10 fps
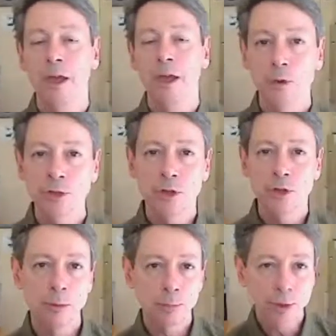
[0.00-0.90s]
which could
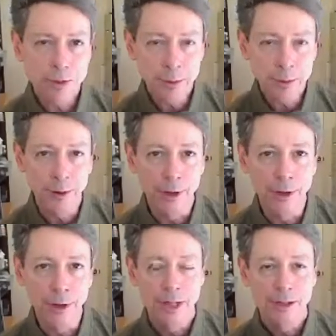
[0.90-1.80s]
in principle,
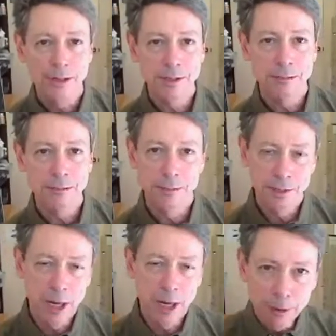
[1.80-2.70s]
just
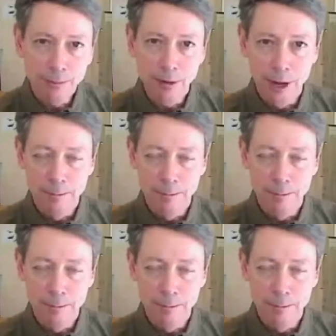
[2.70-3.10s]
separate from